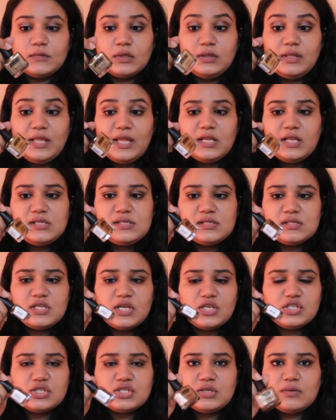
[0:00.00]
nails,
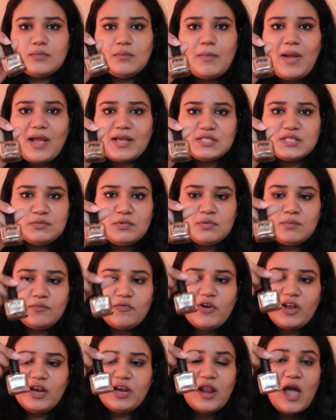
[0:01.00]
just maximum
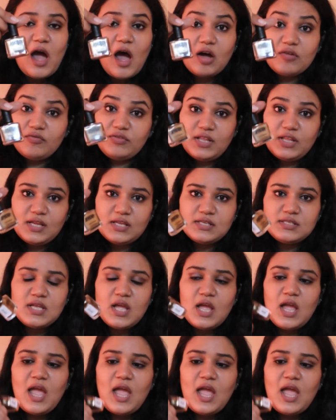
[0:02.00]
one and a half days,